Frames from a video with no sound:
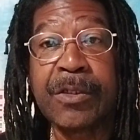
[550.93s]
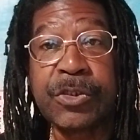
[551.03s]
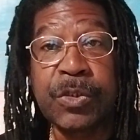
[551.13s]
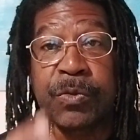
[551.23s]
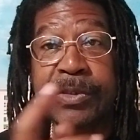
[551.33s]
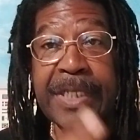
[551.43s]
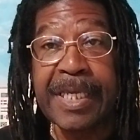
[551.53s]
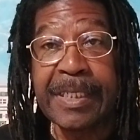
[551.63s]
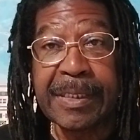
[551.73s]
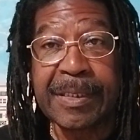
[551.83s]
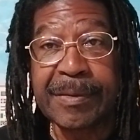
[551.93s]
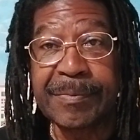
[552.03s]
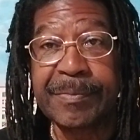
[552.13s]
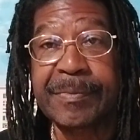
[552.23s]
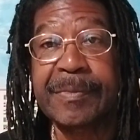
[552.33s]
Juneteenth
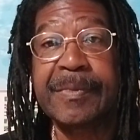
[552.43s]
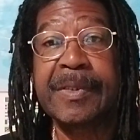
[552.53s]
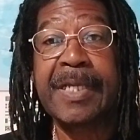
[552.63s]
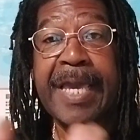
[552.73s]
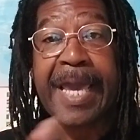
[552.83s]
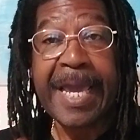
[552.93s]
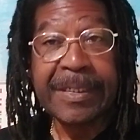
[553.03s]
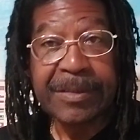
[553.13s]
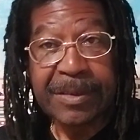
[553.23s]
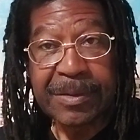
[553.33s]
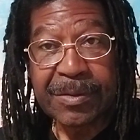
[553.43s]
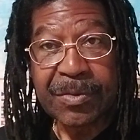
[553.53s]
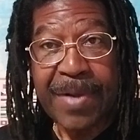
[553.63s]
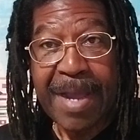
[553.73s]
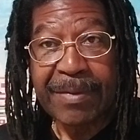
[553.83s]
and
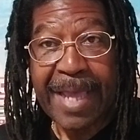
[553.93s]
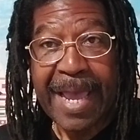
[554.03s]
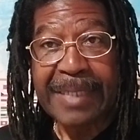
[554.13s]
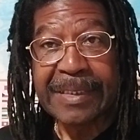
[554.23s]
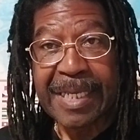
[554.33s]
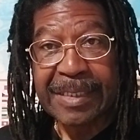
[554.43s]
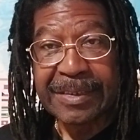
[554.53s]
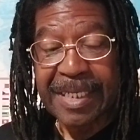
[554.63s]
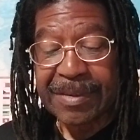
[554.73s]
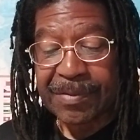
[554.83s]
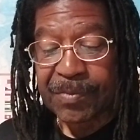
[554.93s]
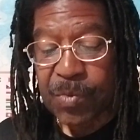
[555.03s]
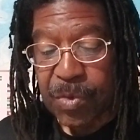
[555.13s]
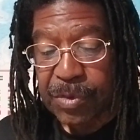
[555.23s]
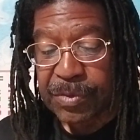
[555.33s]
Crown Act executive
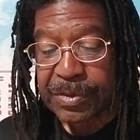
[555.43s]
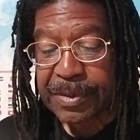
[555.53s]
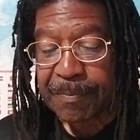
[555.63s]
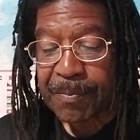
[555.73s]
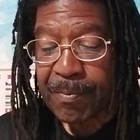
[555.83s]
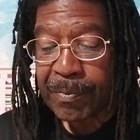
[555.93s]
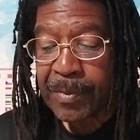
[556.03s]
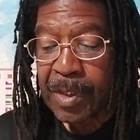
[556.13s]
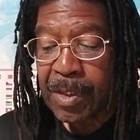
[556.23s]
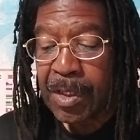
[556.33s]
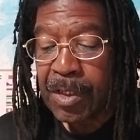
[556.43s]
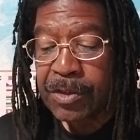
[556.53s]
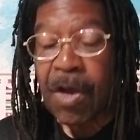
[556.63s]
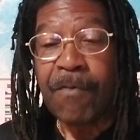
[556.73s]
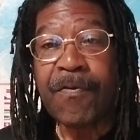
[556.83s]
orders.
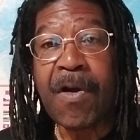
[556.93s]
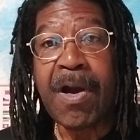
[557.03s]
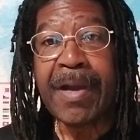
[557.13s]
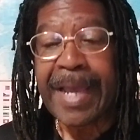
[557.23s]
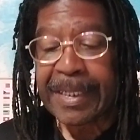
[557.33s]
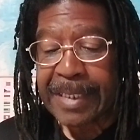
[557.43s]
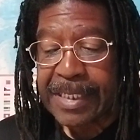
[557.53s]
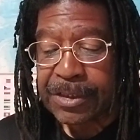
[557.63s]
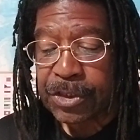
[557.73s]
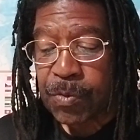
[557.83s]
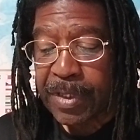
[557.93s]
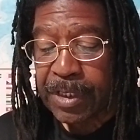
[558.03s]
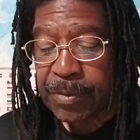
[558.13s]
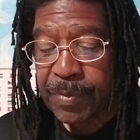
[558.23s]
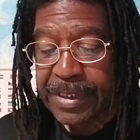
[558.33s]
So far, at least
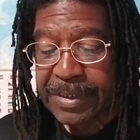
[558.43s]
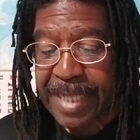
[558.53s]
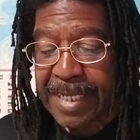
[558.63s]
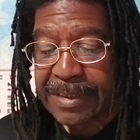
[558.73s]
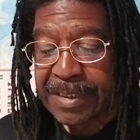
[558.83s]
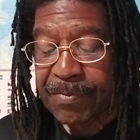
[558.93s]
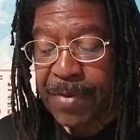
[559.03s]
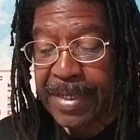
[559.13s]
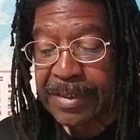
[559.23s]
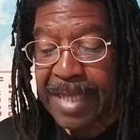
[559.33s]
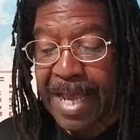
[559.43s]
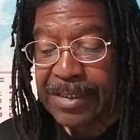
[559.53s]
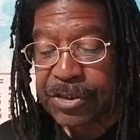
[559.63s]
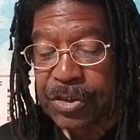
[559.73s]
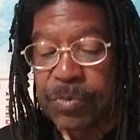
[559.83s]
23 states have
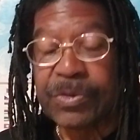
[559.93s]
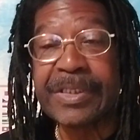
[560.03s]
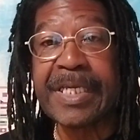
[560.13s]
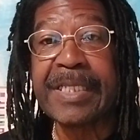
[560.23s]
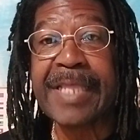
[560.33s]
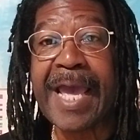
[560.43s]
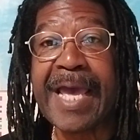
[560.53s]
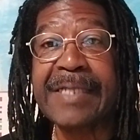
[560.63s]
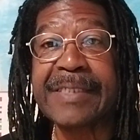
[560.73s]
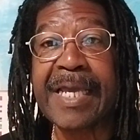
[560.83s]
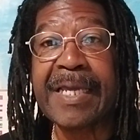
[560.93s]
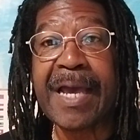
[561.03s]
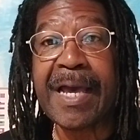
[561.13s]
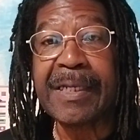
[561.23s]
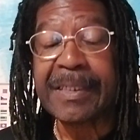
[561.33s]
recognized Juneteenth as a
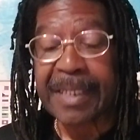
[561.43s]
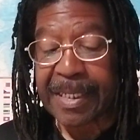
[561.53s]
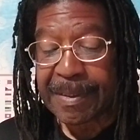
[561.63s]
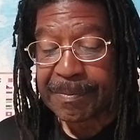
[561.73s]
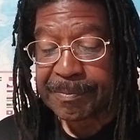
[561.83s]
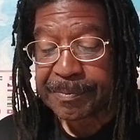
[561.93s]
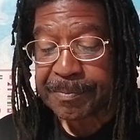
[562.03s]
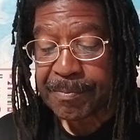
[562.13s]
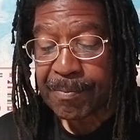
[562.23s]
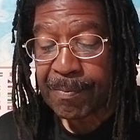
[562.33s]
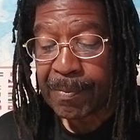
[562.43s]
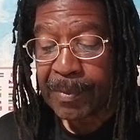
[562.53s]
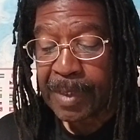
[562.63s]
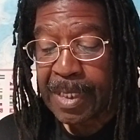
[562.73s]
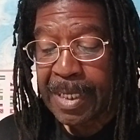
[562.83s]
holiday.
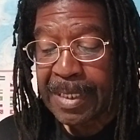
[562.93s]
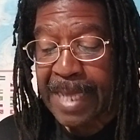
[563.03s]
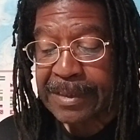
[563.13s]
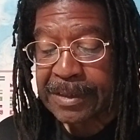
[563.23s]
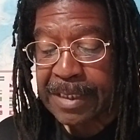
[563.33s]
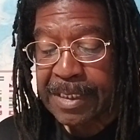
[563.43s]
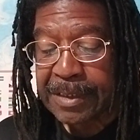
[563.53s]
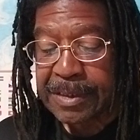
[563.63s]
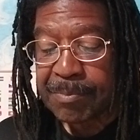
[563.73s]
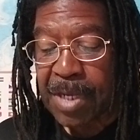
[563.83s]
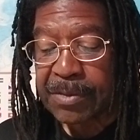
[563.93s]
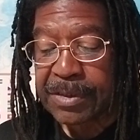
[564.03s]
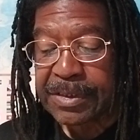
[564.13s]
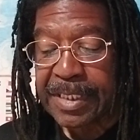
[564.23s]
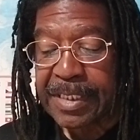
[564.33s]
Lexington is among the
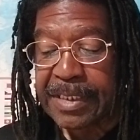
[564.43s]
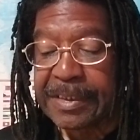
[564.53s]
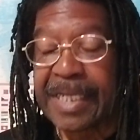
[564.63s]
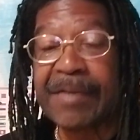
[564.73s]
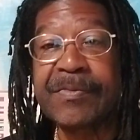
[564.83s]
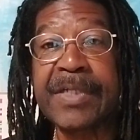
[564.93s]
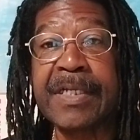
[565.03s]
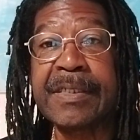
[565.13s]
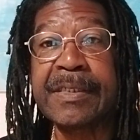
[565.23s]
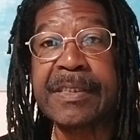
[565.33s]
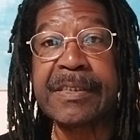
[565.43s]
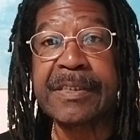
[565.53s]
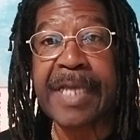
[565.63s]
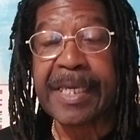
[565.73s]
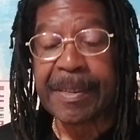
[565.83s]
cities that have done the
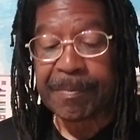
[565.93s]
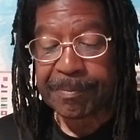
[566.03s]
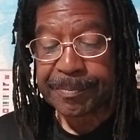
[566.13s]
same.